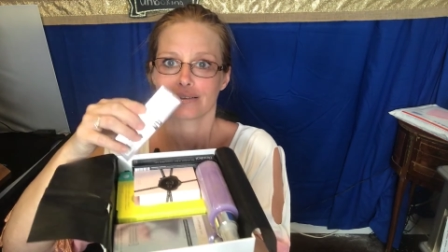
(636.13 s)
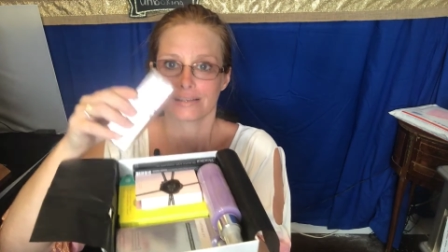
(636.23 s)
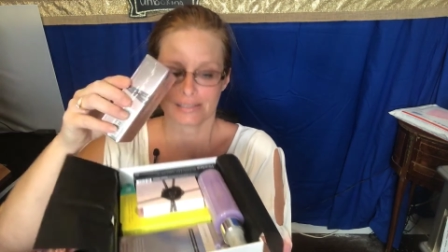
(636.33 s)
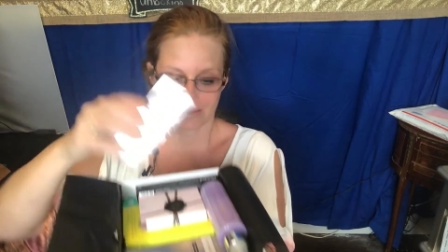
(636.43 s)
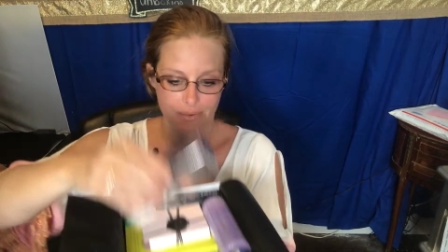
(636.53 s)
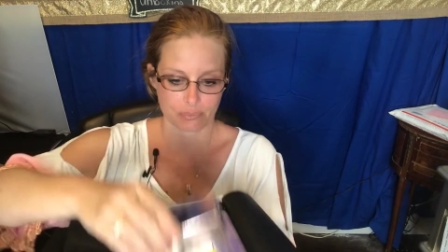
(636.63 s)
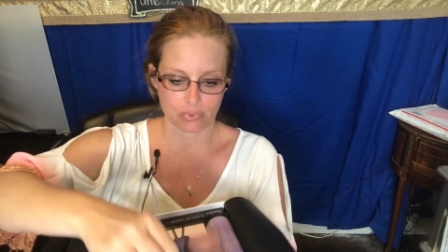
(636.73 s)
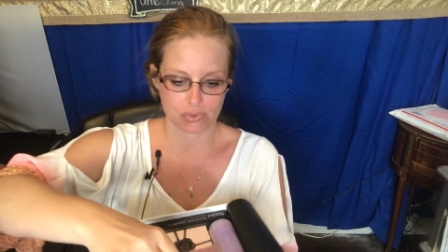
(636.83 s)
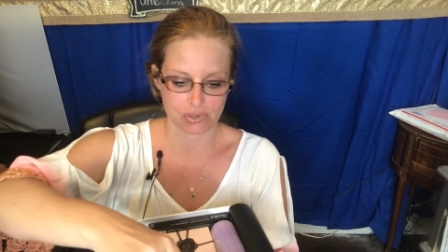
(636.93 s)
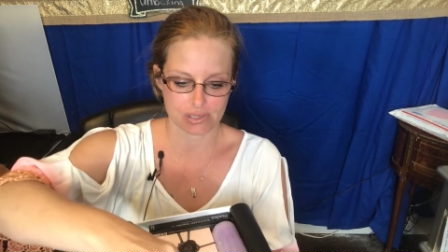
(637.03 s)
There's
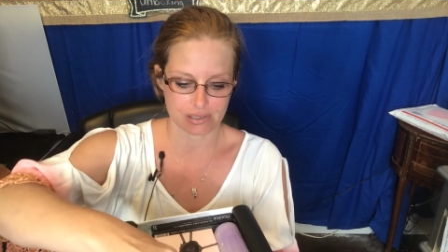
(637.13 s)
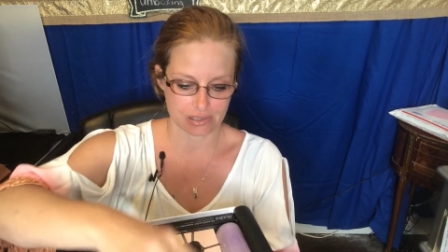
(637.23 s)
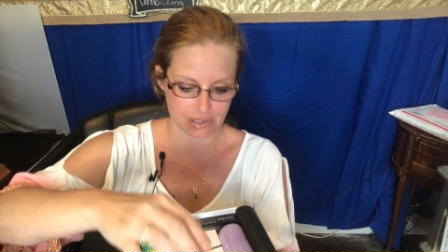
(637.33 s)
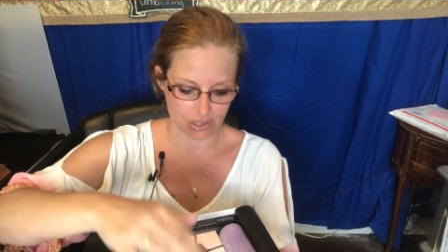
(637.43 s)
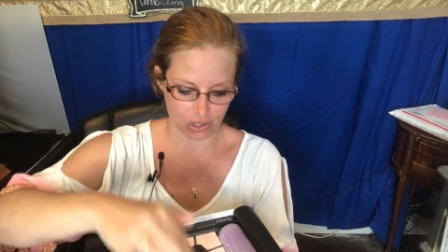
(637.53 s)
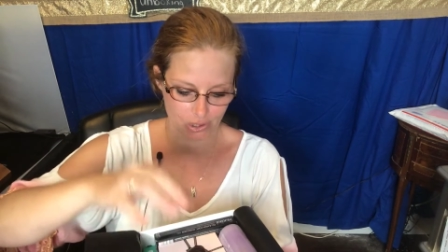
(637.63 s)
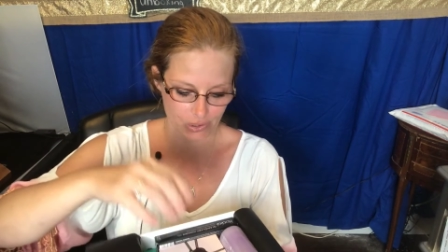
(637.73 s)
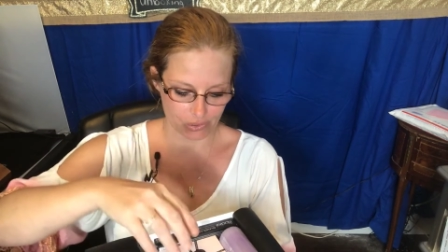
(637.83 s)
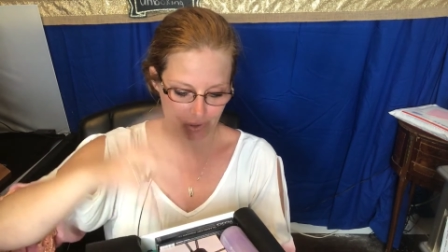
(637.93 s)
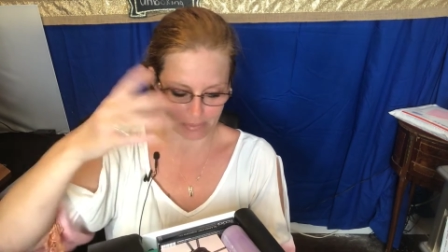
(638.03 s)
samples, the
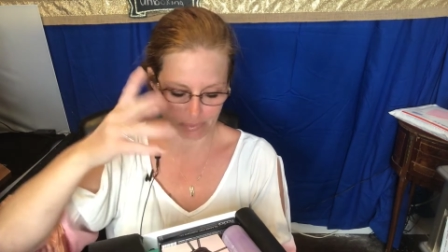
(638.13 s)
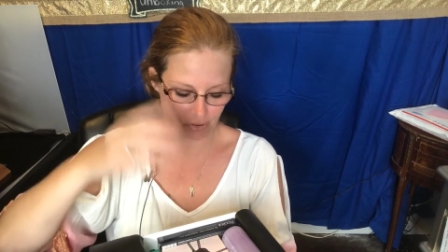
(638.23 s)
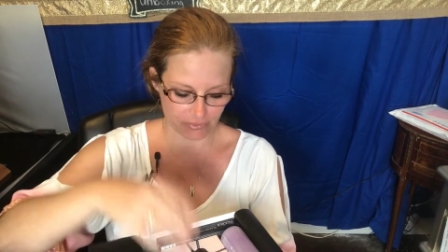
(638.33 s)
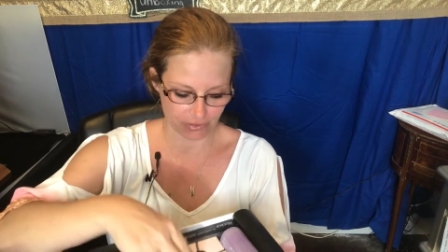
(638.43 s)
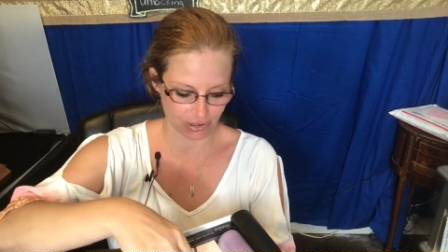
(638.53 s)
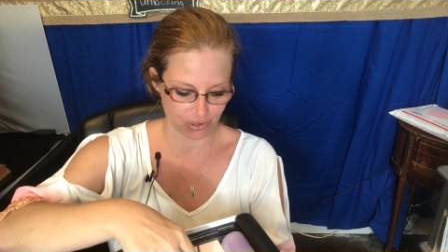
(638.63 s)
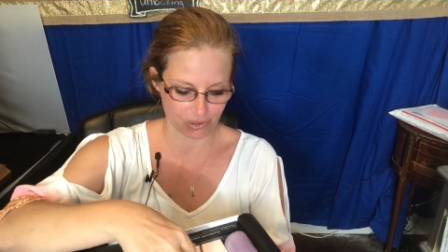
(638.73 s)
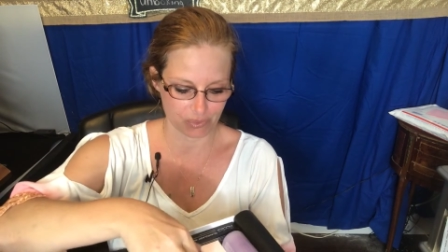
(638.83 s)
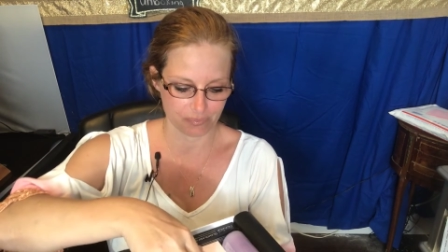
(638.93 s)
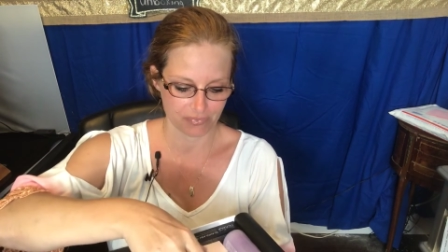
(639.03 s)
clean, I mean
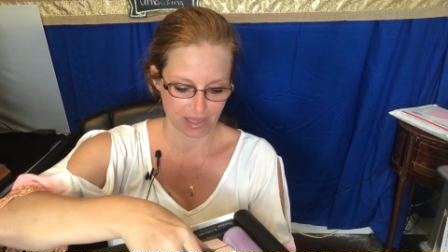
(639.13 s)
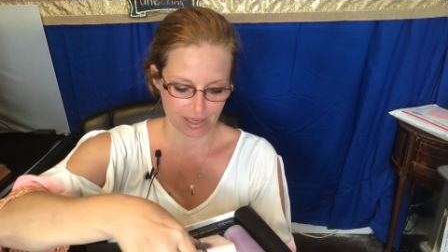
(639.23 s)
perfume,